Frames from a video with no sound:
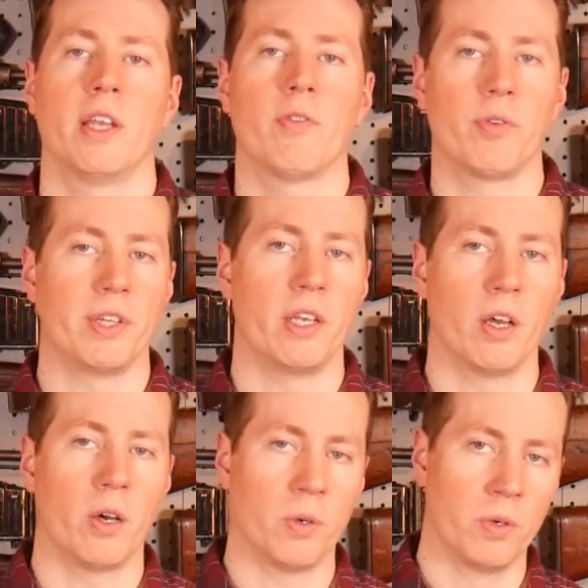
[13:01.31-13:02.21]
you never really
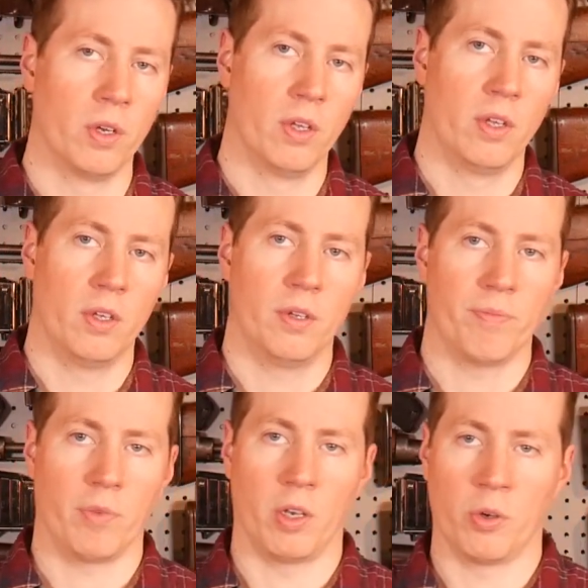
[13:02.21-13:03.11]
know,
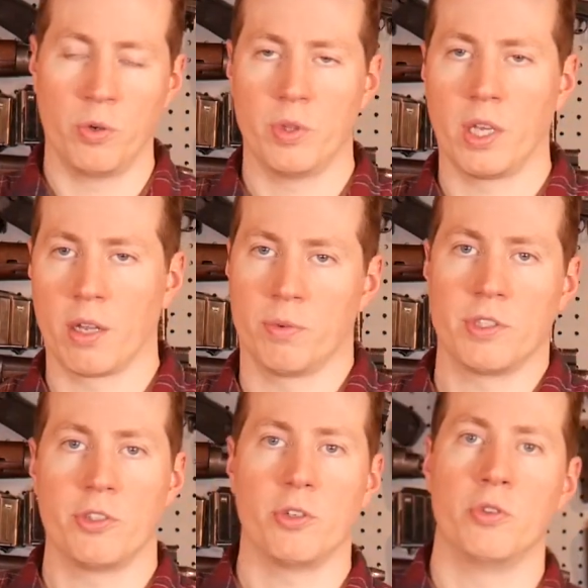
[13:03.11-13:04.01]
you know, who the gun
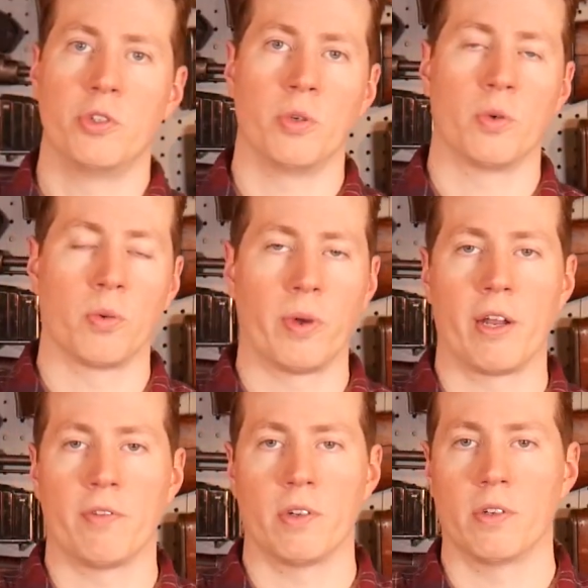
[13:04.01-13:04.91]
was issued to or
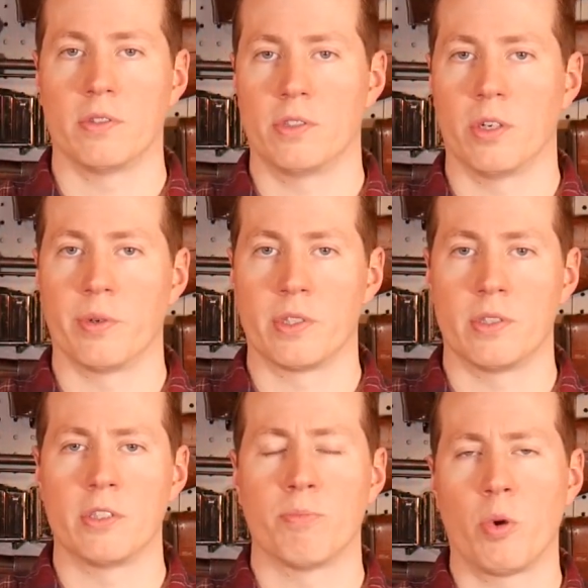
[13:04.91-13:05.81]
whatever. So it's
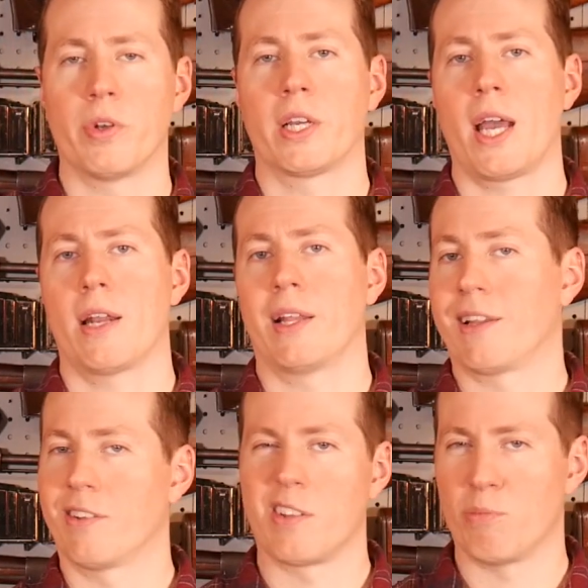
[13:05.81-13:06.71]
important to kind of
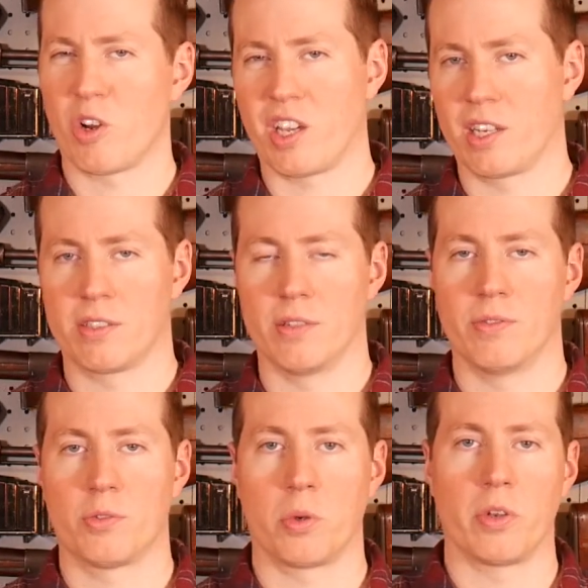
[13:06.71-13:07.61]
like look at the markings
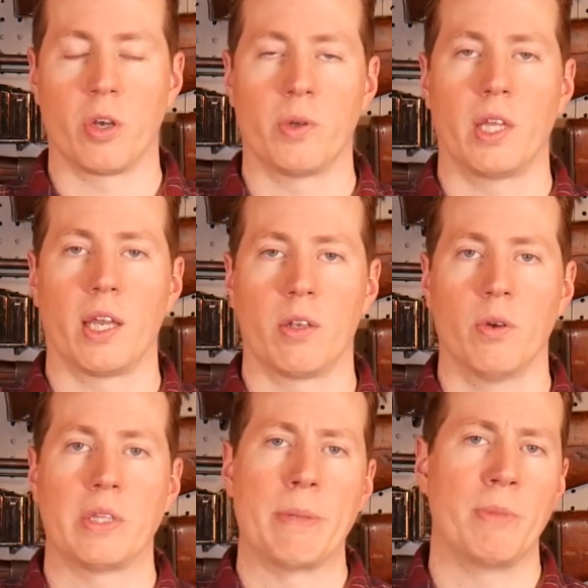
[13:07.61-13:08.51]
and sort of know what
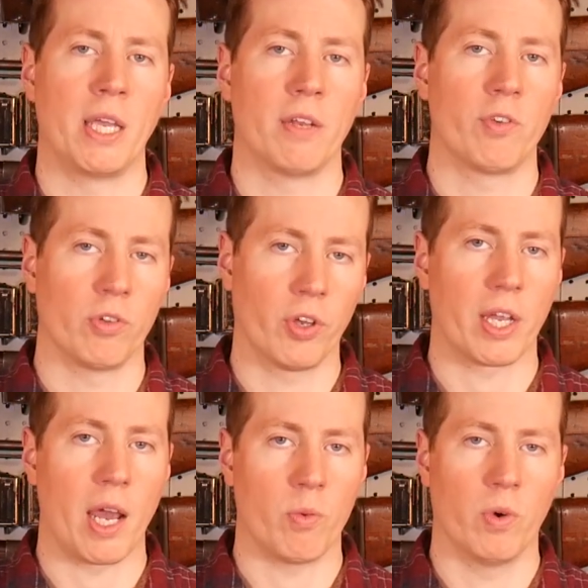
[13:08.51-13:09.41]
they mean if you're
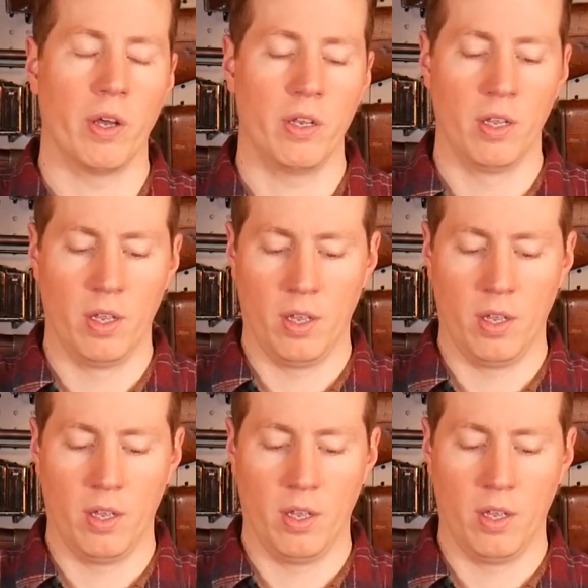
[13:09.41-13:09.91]
looking at one.